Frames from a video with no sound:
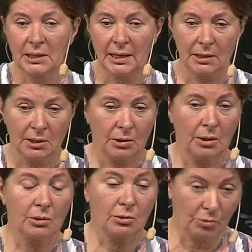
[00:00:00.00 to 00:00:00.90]
a day that
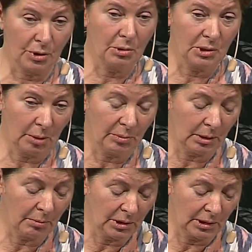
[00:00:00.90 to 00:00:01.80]
go through, some of
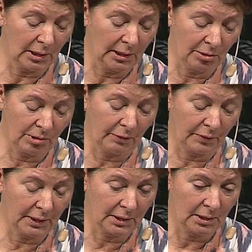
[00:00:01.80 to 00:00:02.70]
the most highly
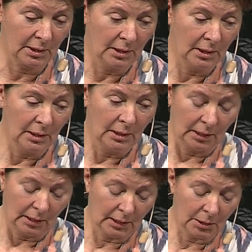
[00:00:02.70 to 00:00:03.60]
trafficked.
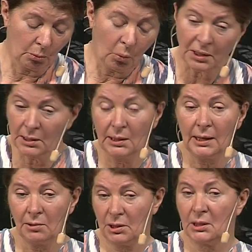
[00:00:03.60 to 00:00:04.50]
And one of the
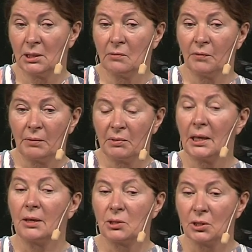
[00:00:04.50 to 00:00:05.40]
lounges is
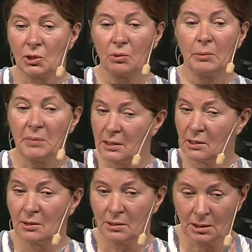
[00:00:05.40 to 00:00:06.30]
5,000 square
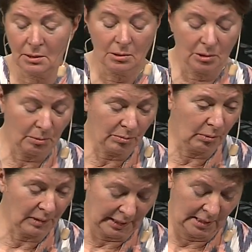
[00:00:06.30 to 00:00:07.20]
meters, so you can
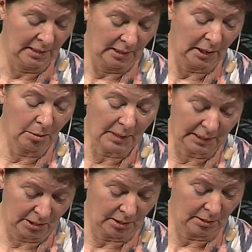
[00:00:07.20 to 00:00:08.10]
probably
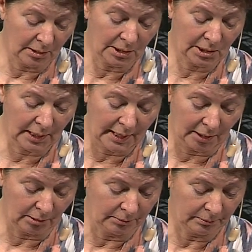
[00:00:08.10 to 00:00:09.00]
imagine the
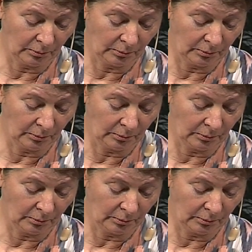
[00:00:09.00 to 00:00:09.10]
scale.